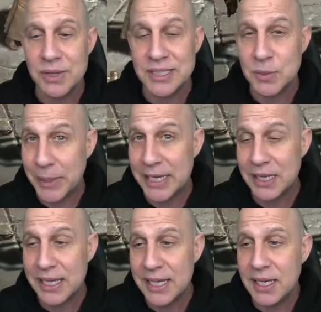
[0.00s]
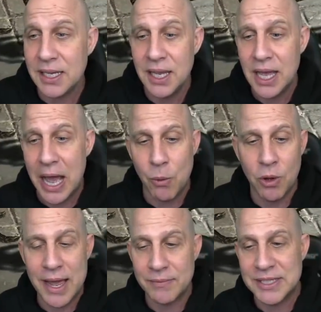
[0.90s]
the speed lead, I
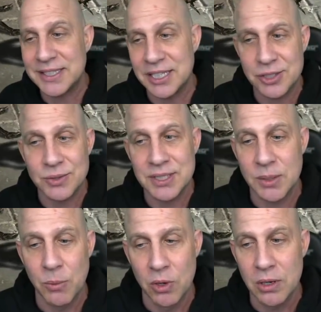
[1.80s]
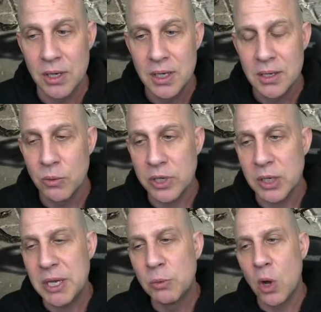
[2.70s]
won't have these issues anymore. We're going to
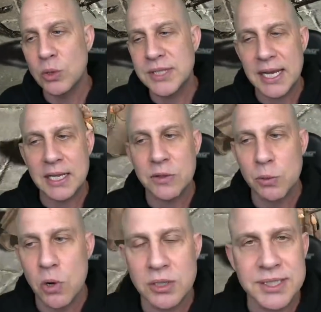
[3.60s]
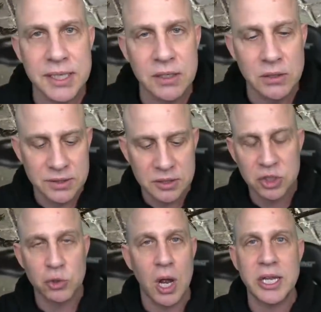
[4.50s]
be rotating through our skills,
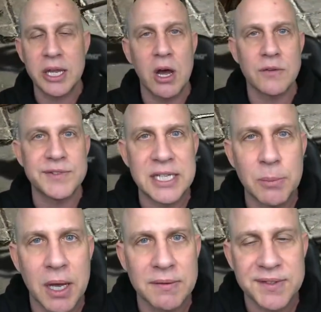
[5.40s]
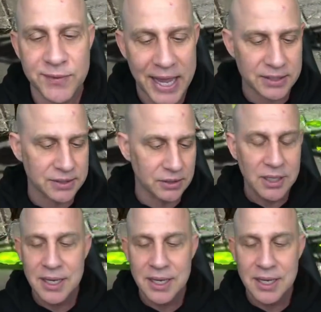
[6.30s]
shrugging off debuffs faster,